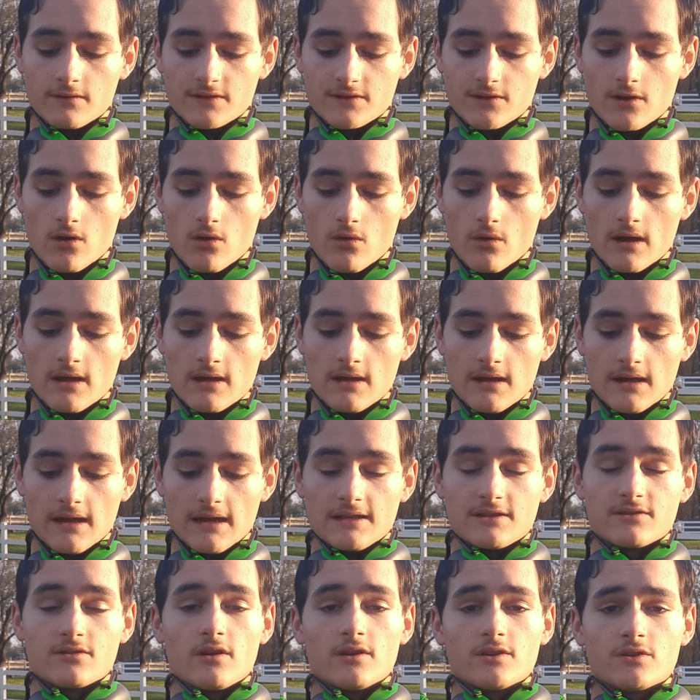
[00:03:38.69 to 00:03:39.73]
So
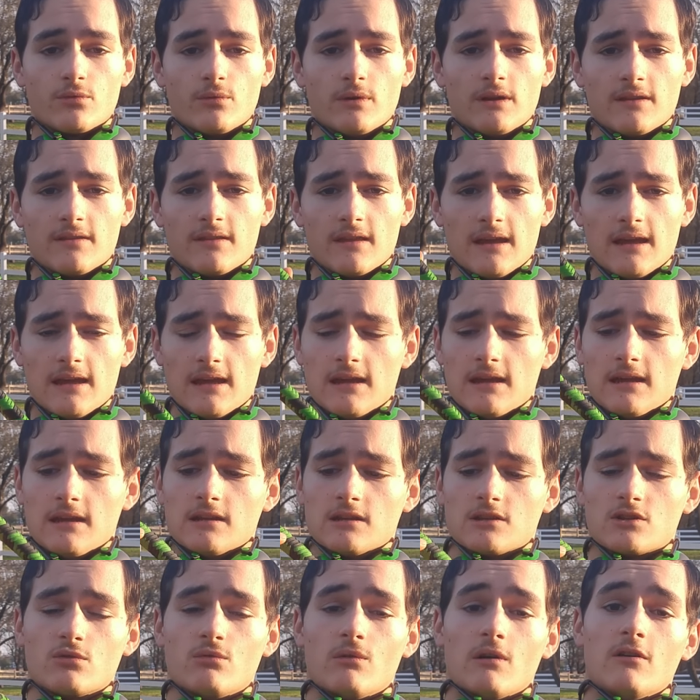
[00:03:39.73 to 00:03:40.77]
it starts with
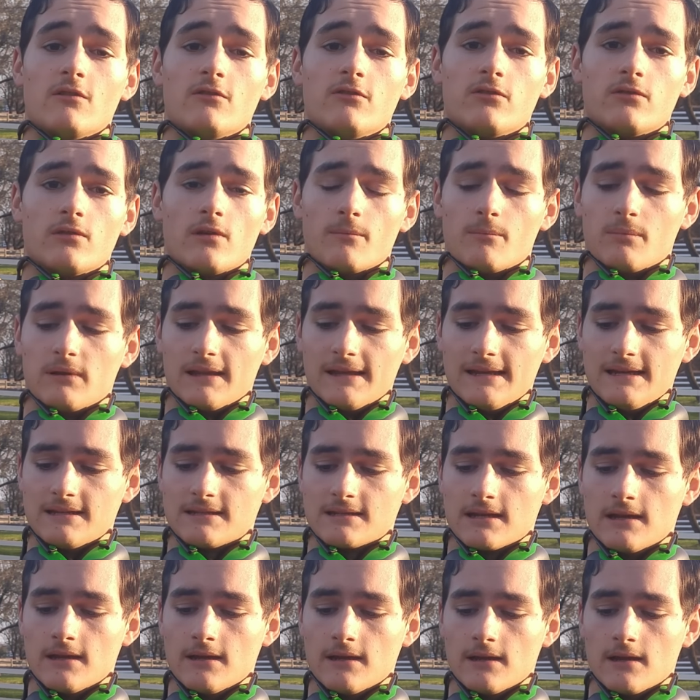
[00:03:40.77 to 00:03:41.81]
a twelve
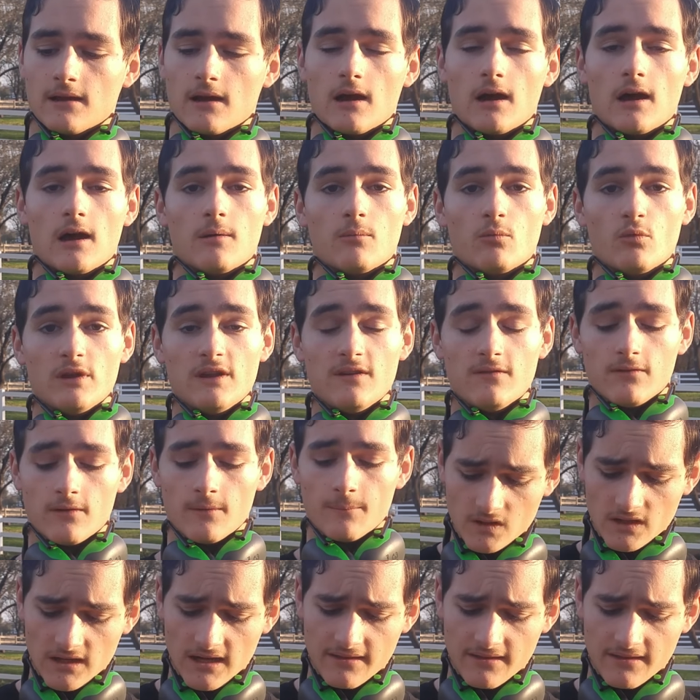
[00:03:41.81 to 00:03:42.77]
plate um, weave,